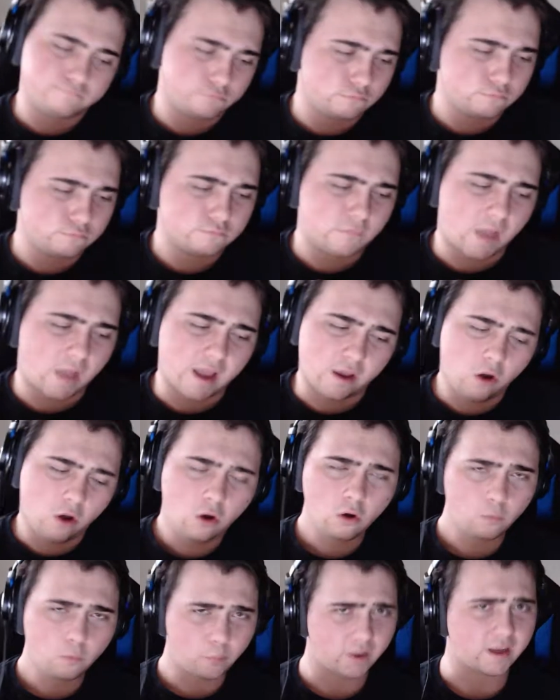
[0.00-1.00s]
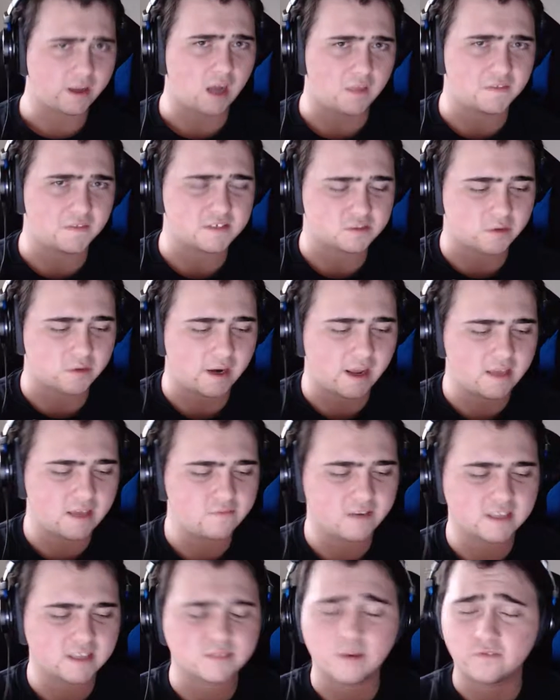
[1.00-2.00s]
I hope I got this right. I even
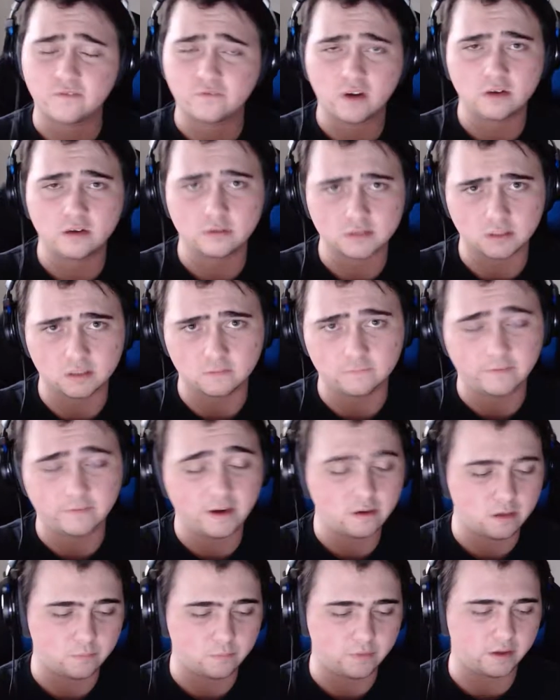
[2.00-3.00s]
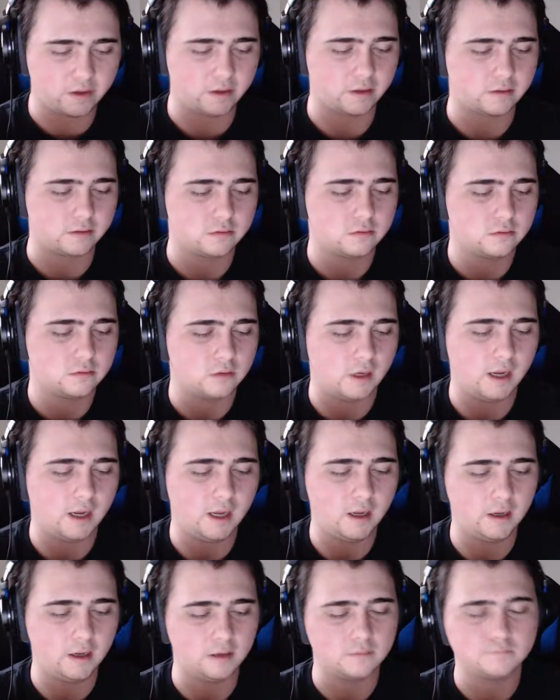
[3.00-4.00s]
asked my friend who's a very big
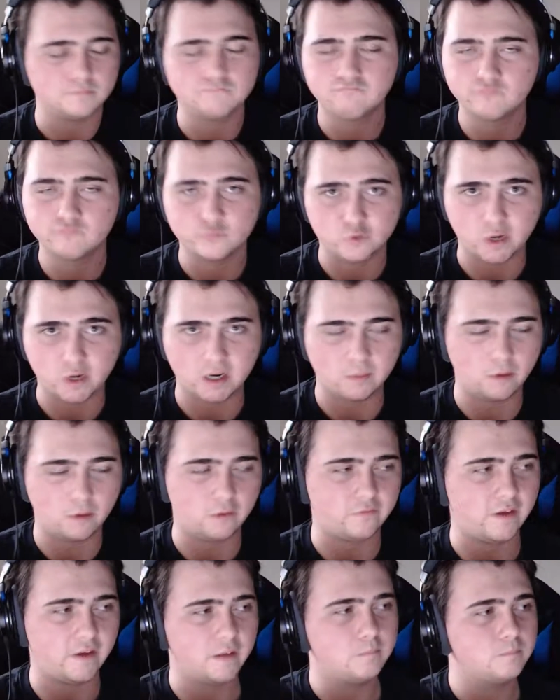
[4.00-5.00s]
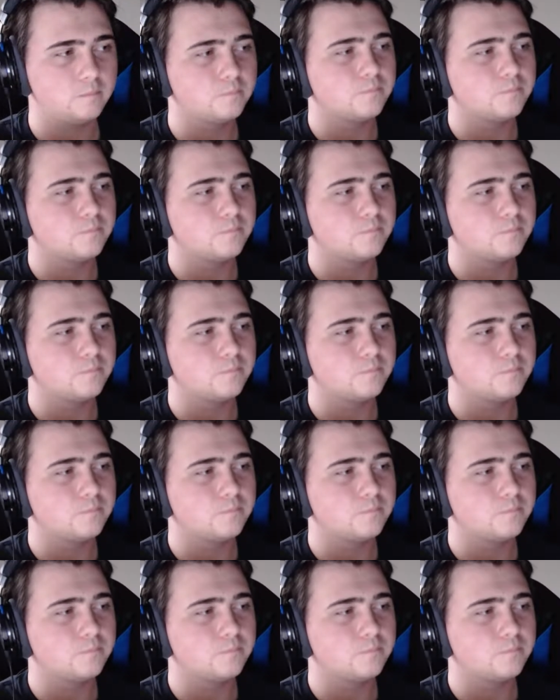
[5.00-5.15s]
Dragon Ball fan,